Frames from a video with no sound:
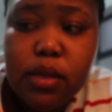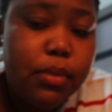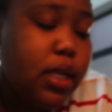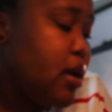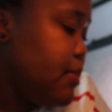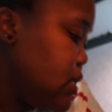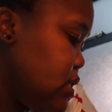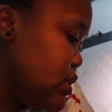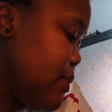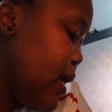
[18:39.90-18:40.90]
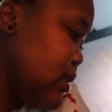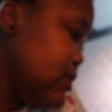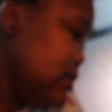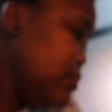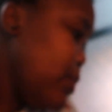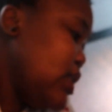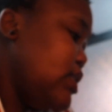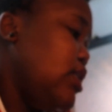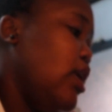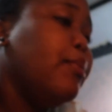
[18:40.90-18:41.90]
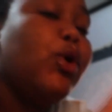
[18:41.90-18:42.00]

the medium. This is the mild and spicy, and I'm